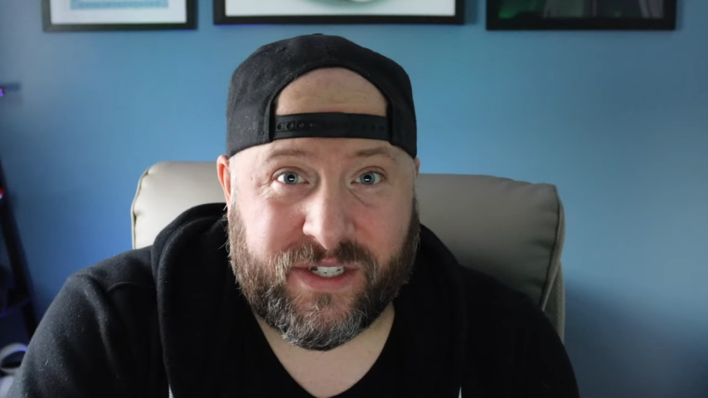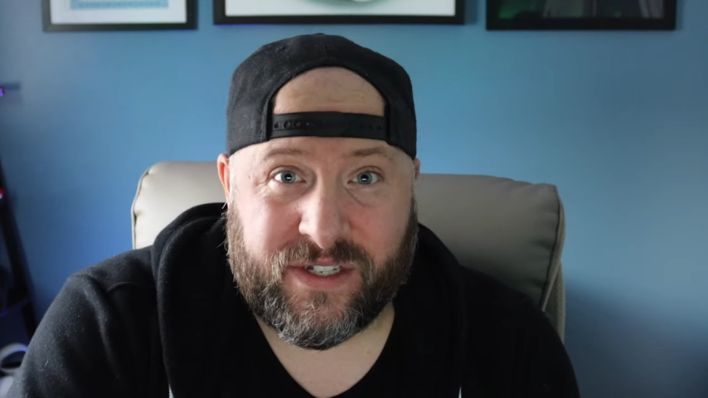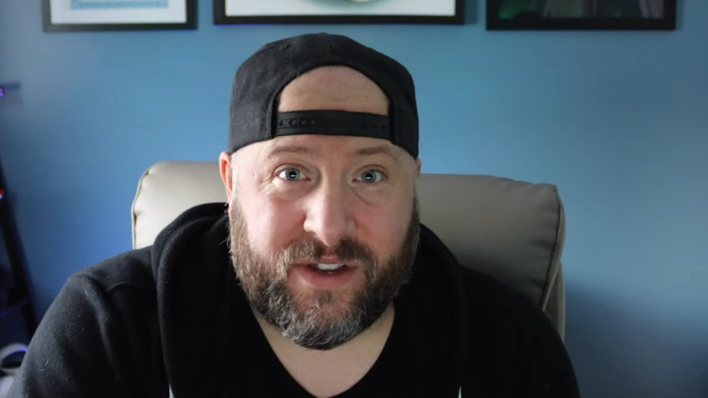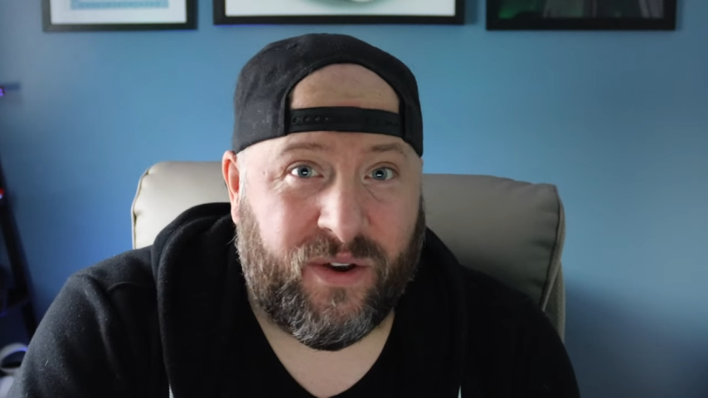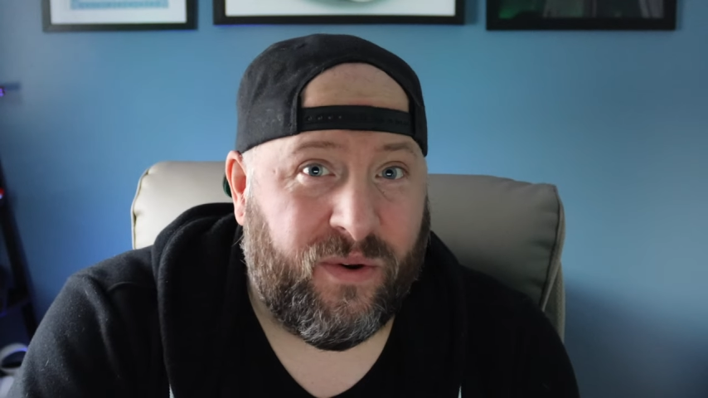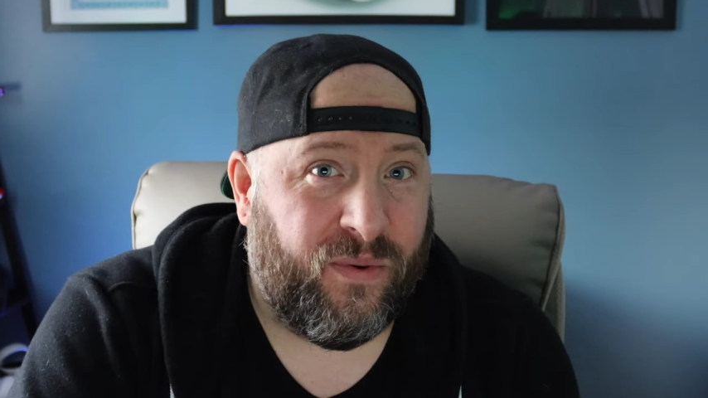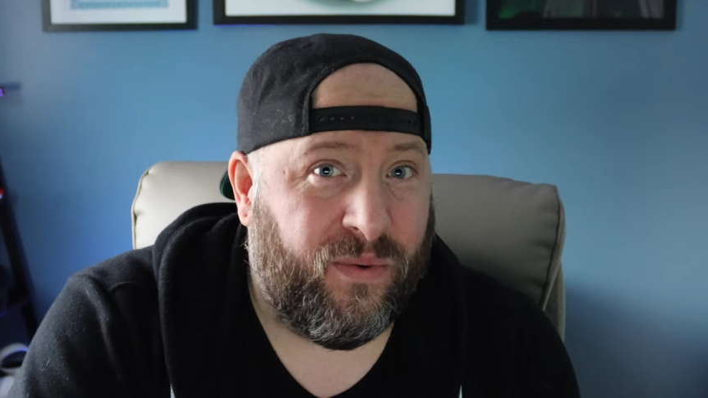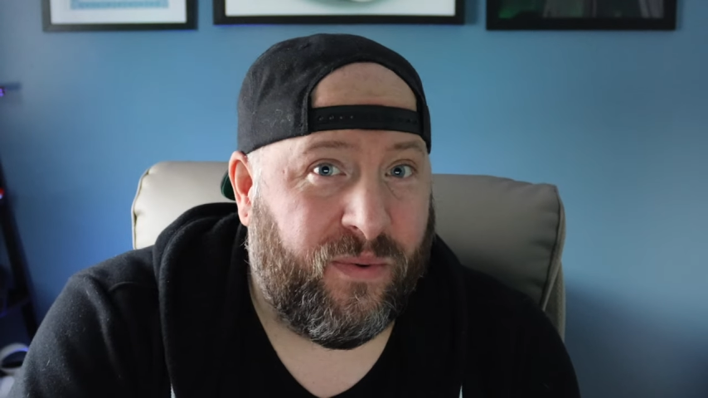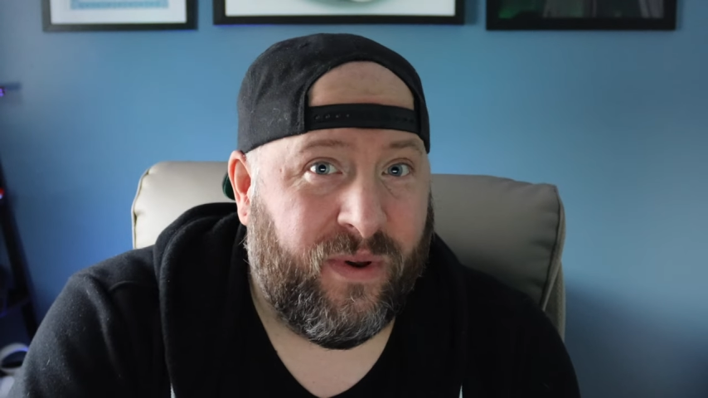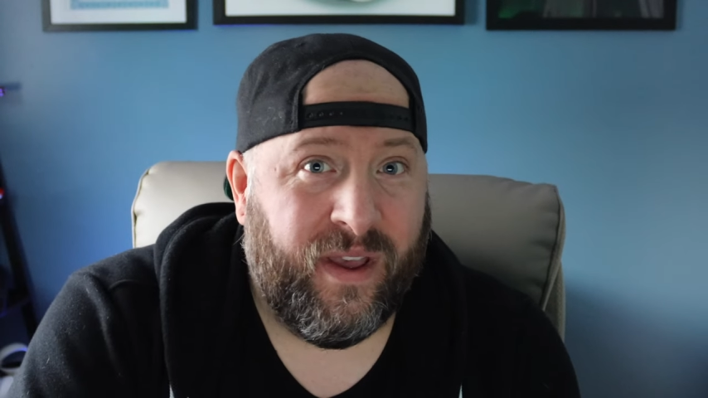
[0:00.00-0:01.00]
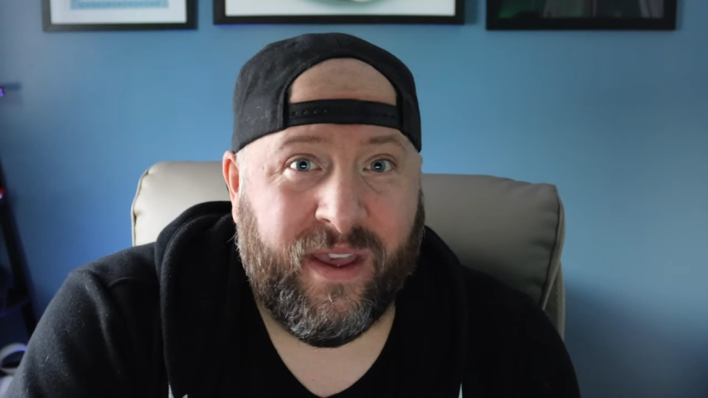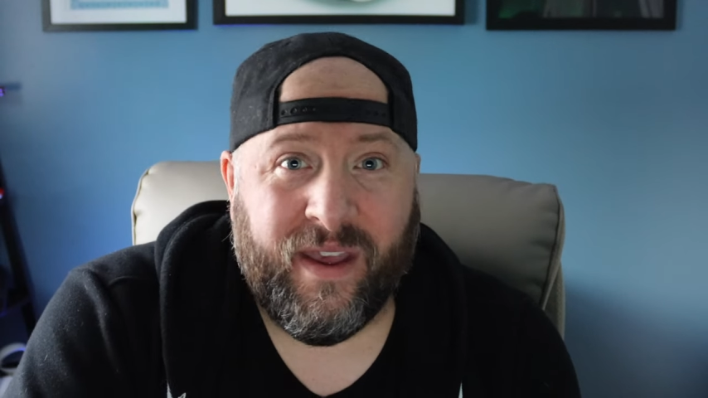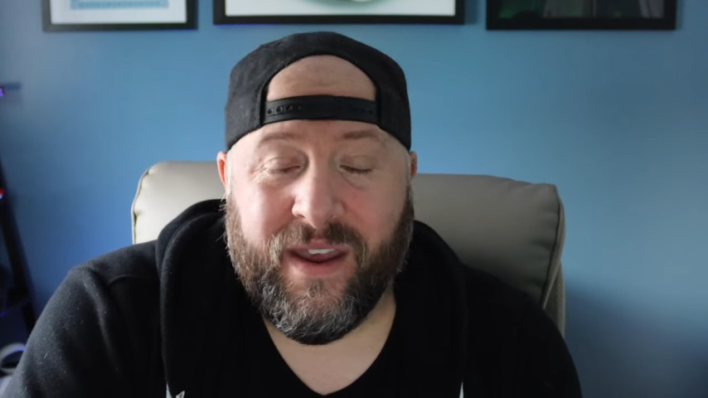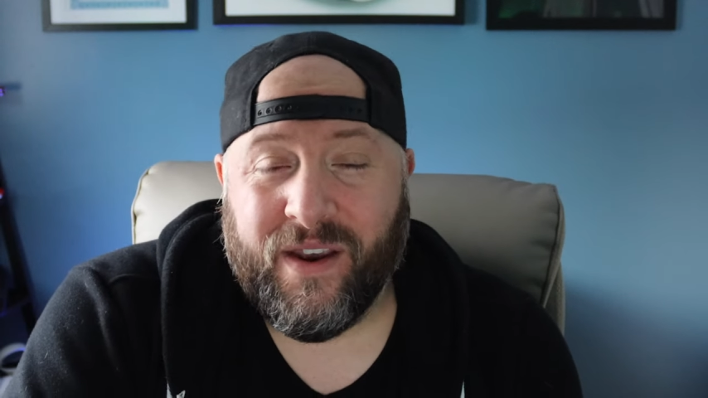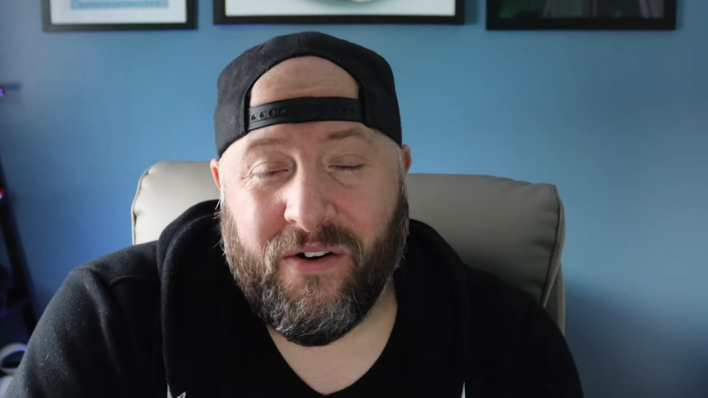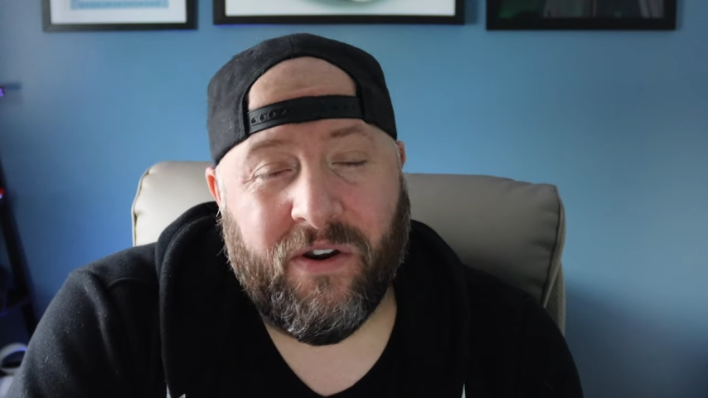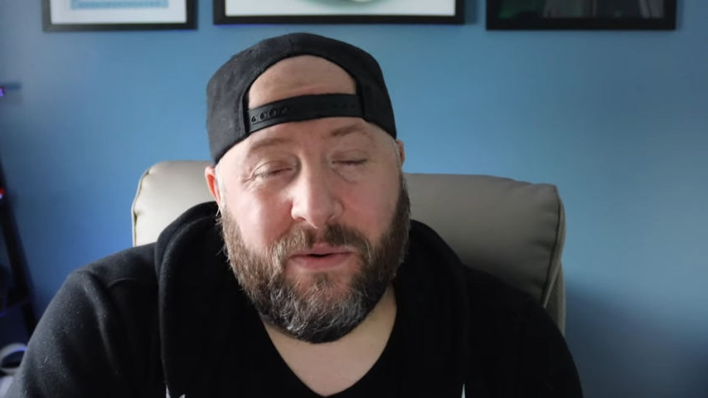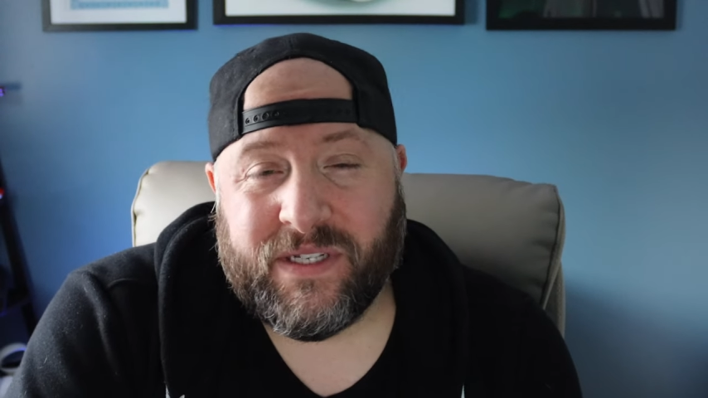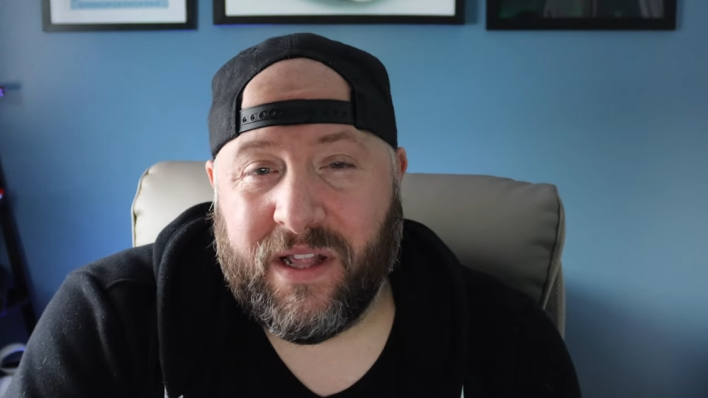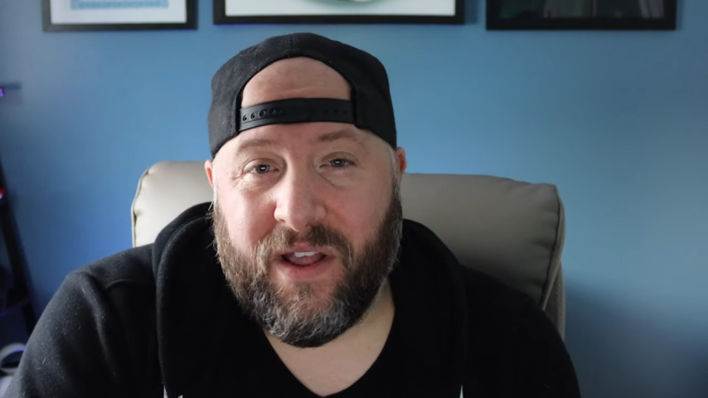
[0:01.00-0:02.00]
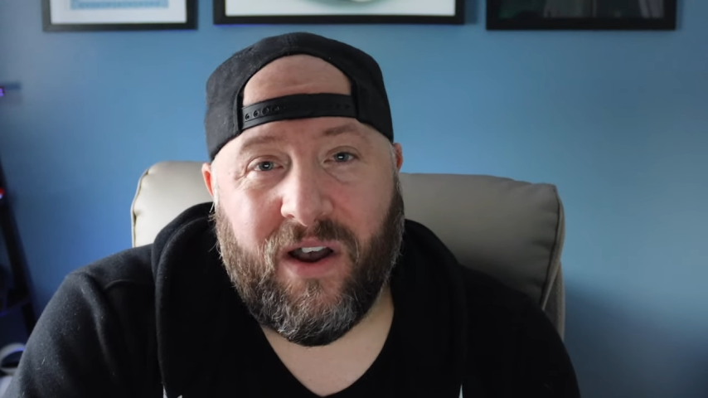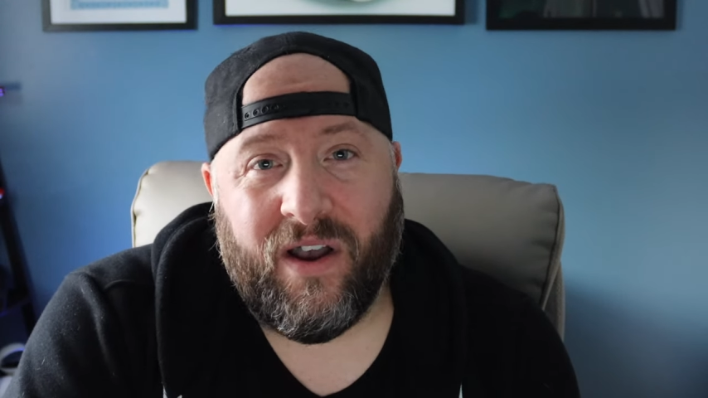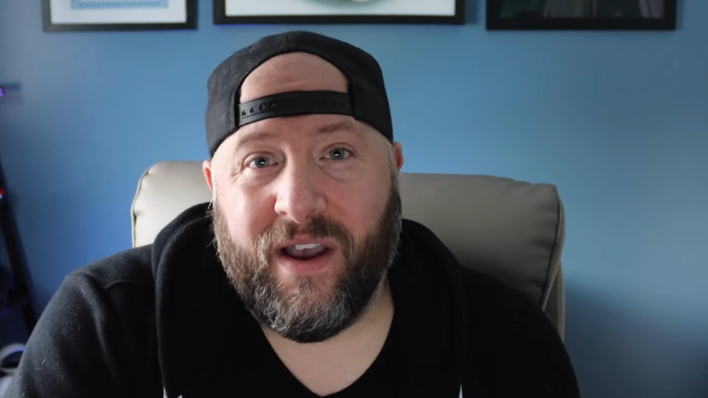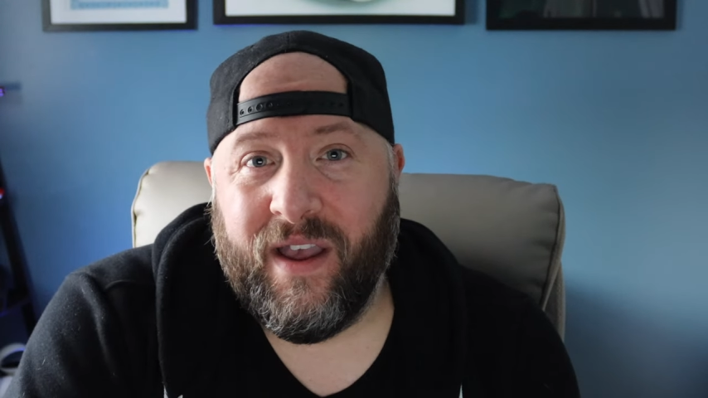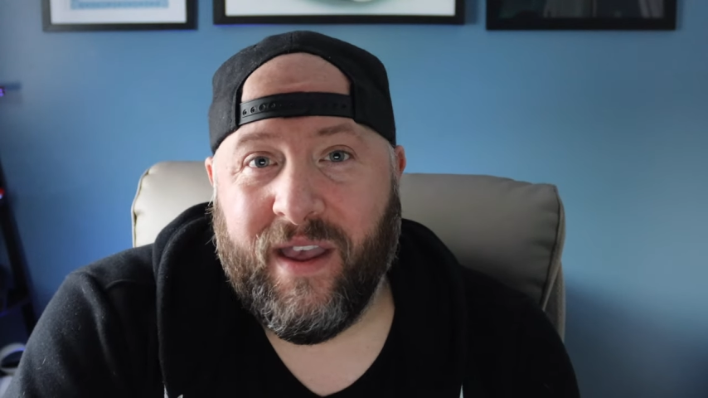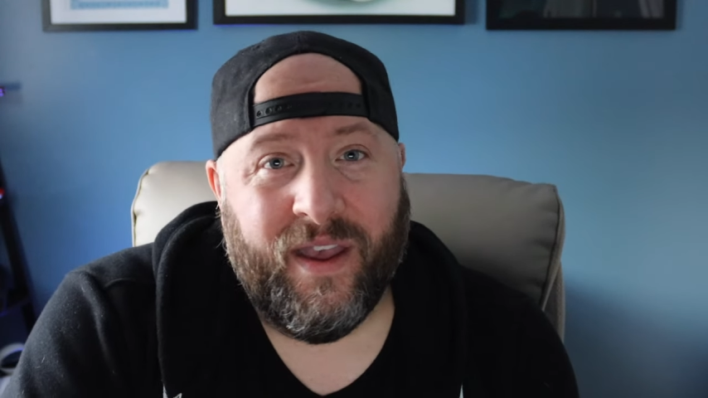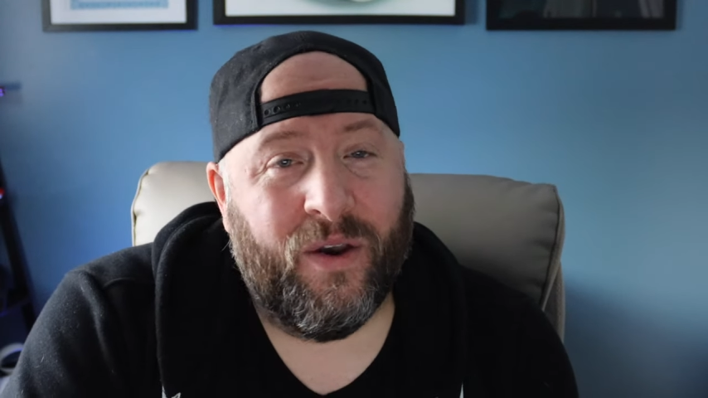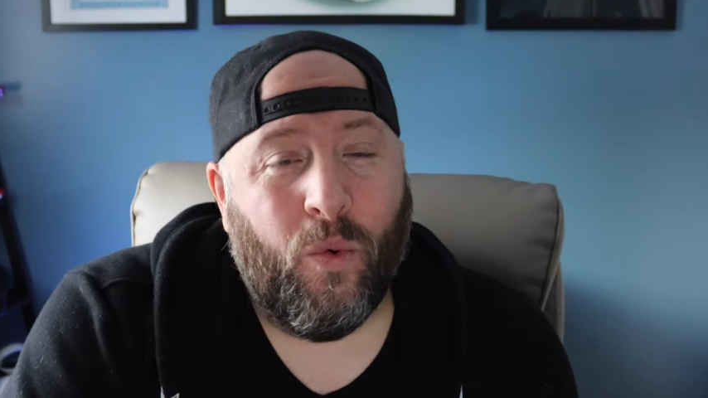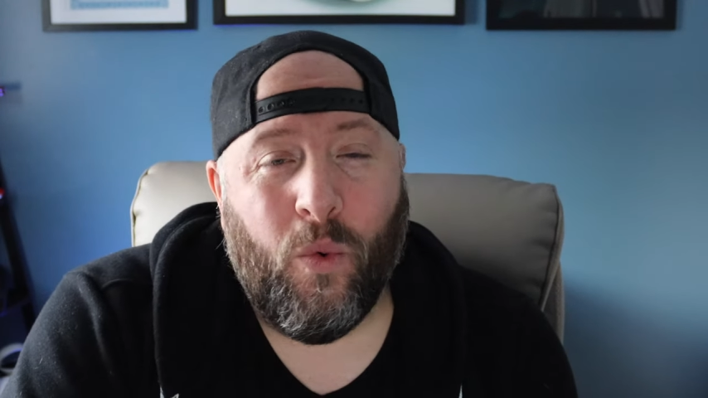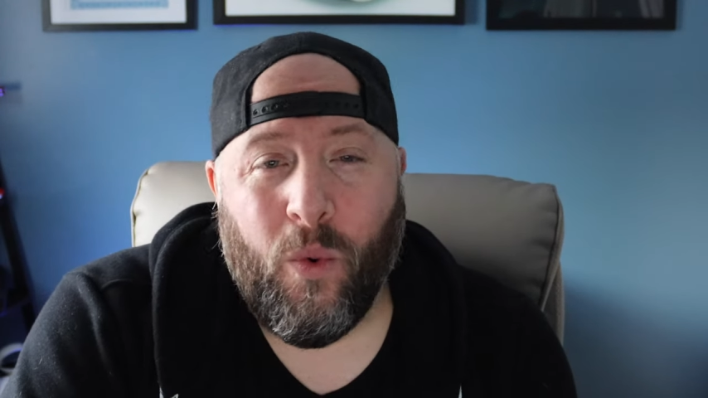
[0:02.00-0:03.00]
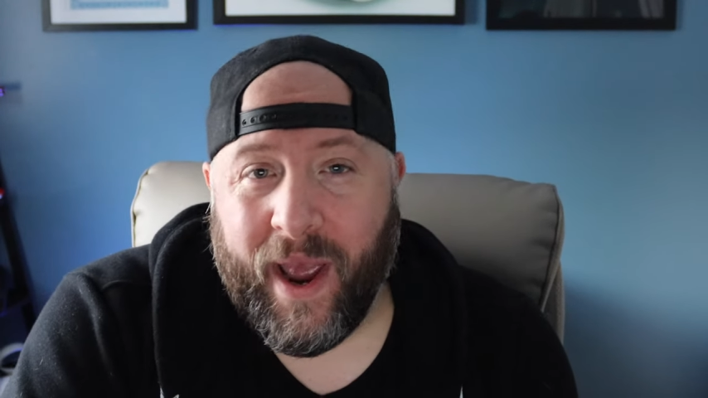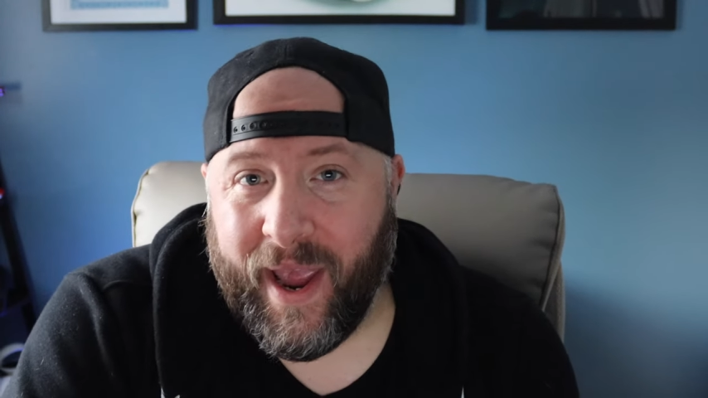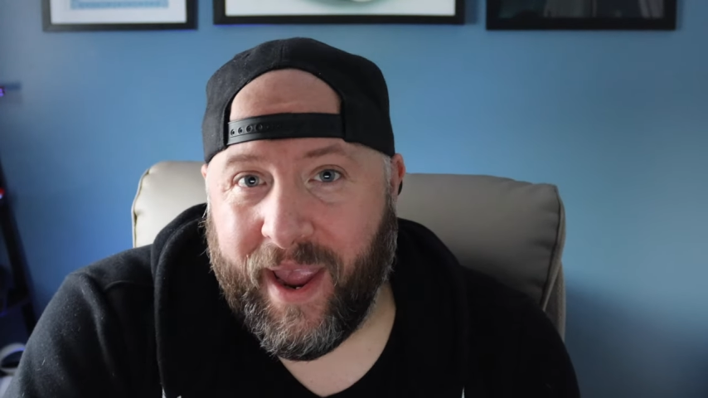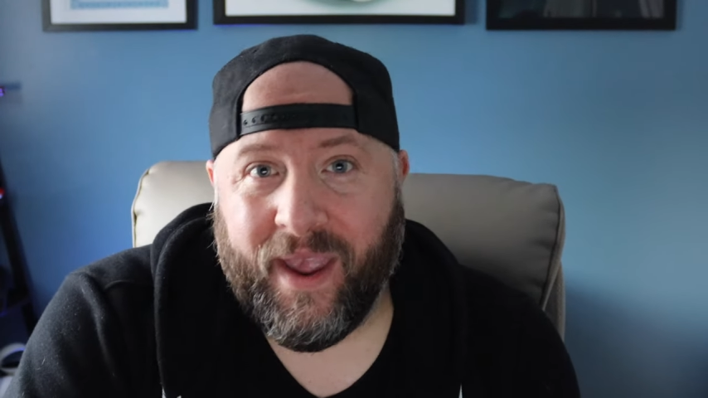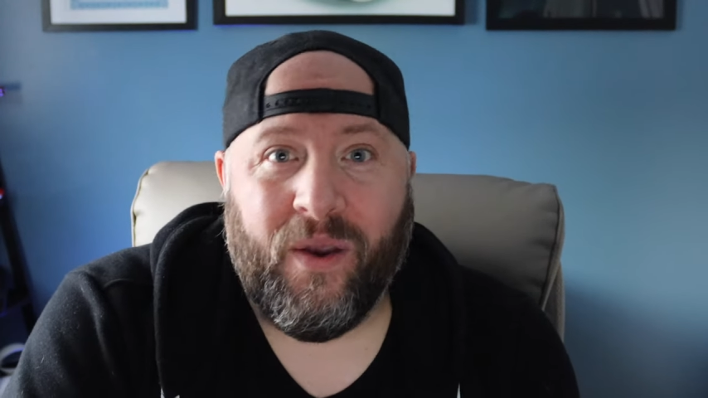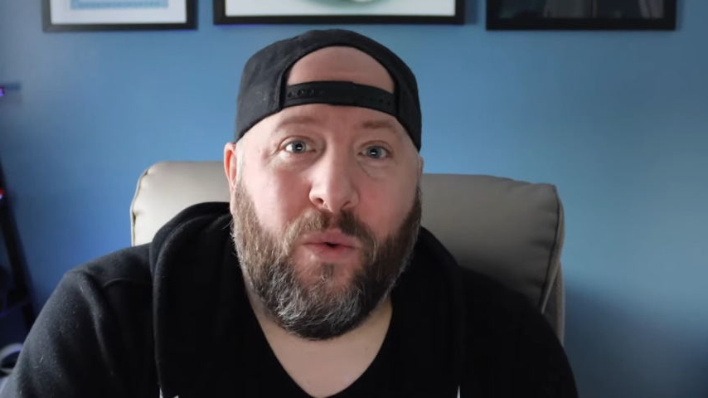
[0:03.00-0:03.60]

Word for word: So curry was along way,